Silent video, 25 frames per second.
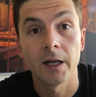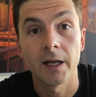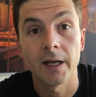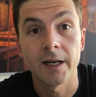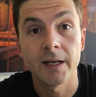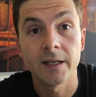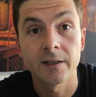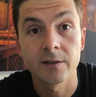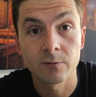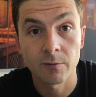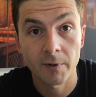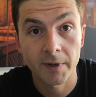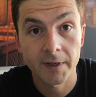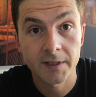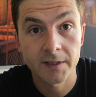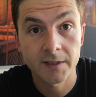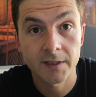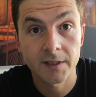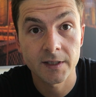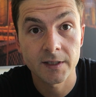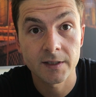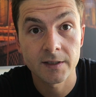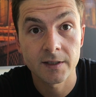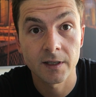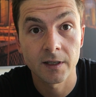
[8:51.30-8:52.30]
It is race
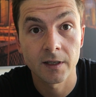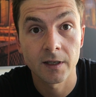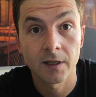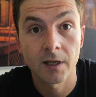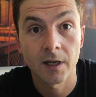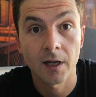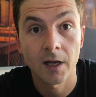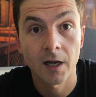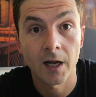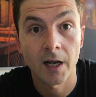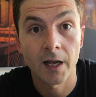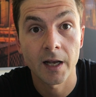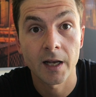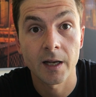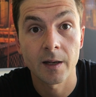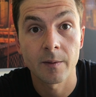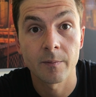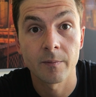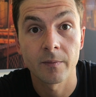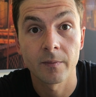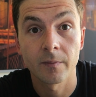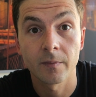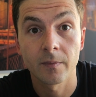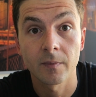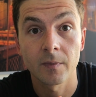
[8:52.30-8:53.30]
season. I
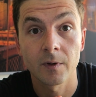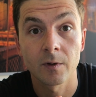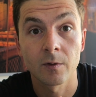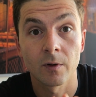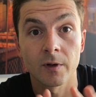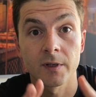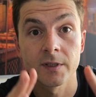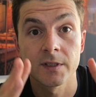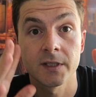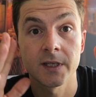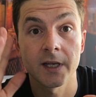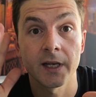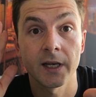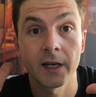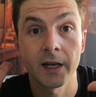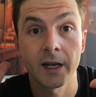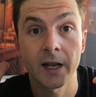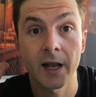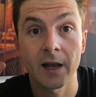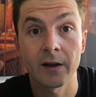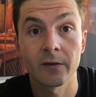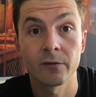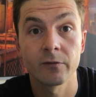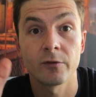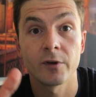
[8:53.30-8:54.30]
am
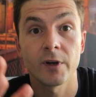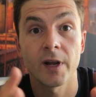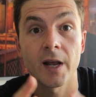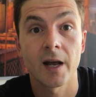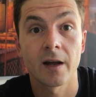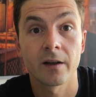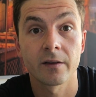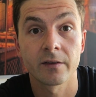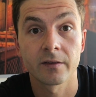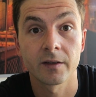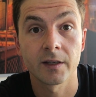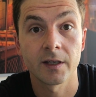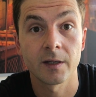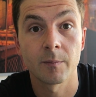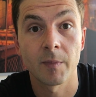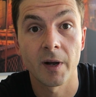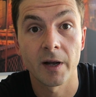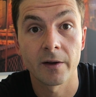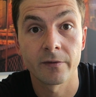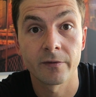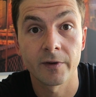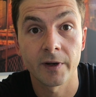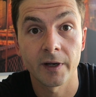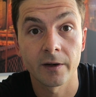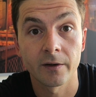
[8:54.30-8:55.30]
crossing every athlete my
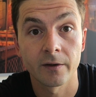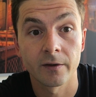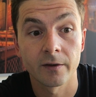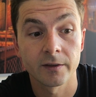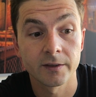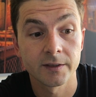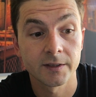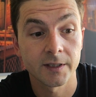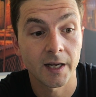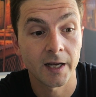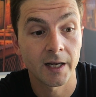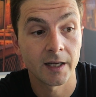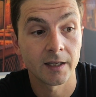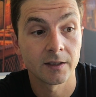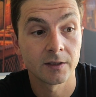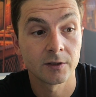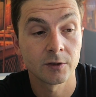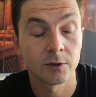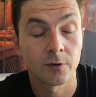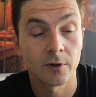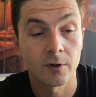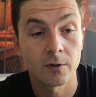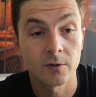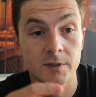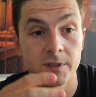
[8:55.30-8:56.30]
fingers, and
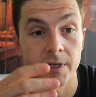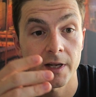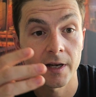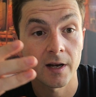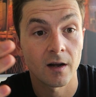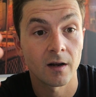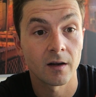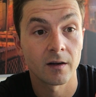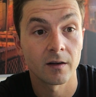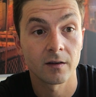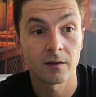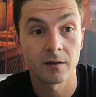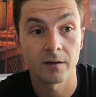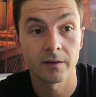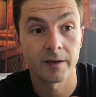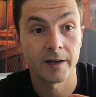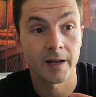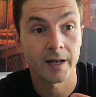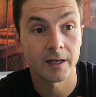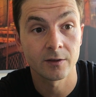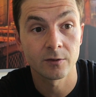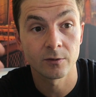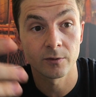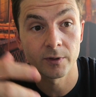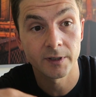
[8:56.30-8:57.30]
to those that are
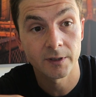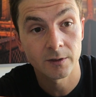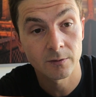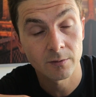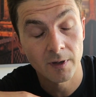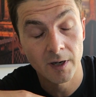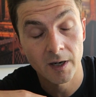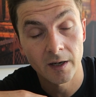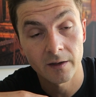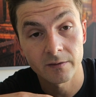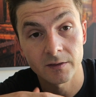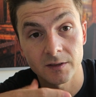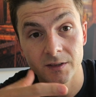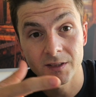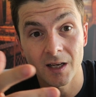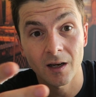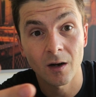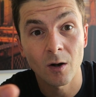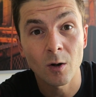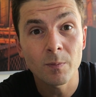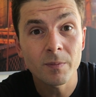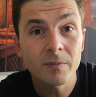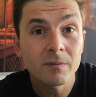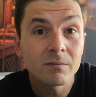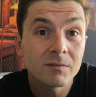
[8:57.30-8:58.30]
not doing triathlons, I
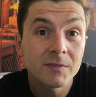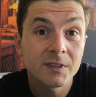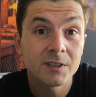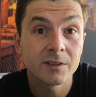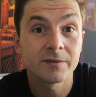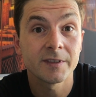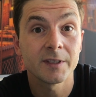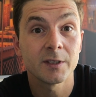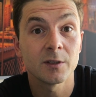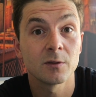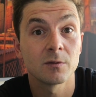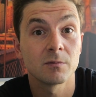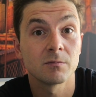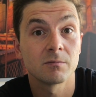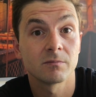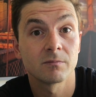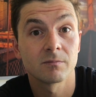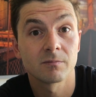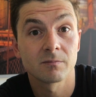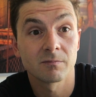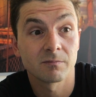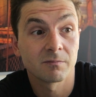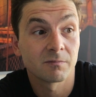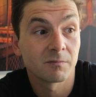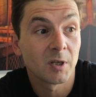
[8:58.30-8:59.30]
hope this video
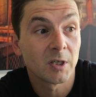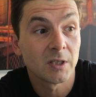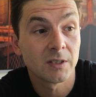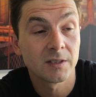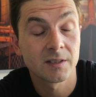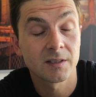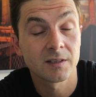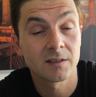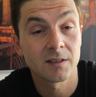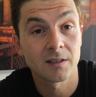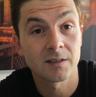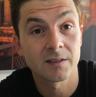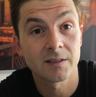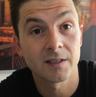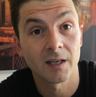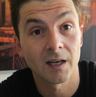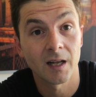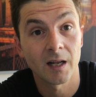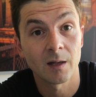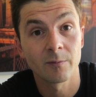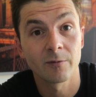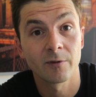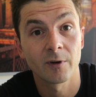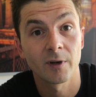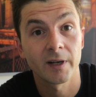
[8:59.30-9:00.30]
was still
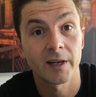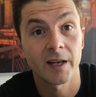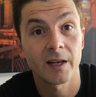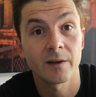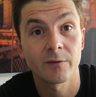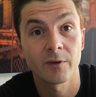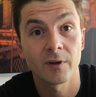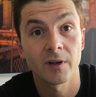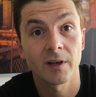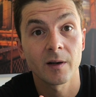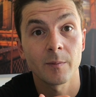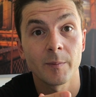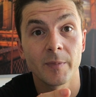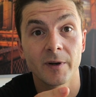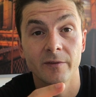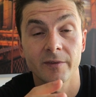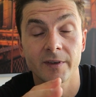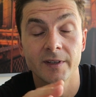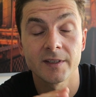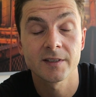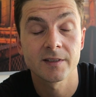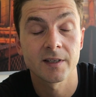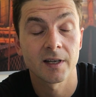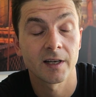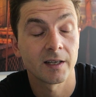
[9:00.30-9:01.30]
helpful and gave you a little bit of
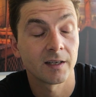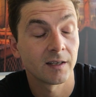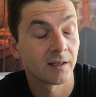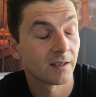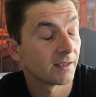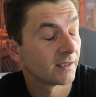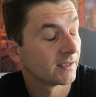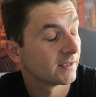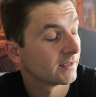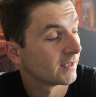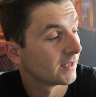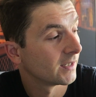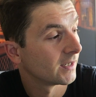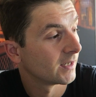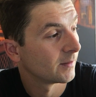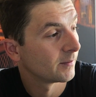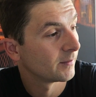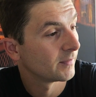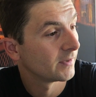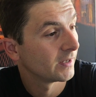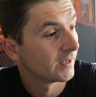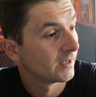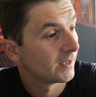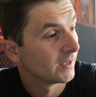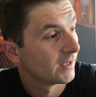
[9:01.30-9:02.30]
insight, like
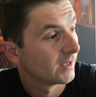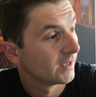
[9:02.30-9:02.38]
how